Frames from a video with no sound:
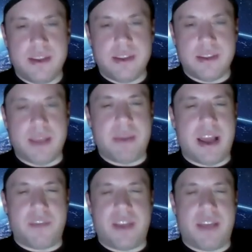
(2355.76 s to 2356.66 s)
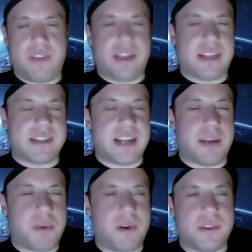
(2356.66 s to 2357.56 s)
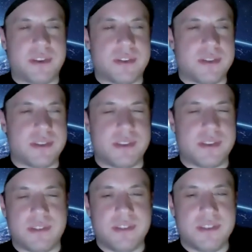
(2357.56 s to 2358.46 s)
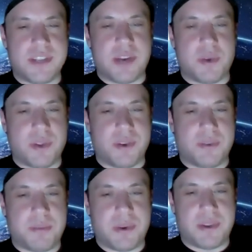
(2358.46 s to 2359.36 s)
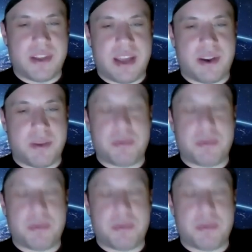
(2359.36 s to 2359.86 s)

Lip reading: Yeah, I mean, I feel like that's kind of politicians in general, though. But I don't know.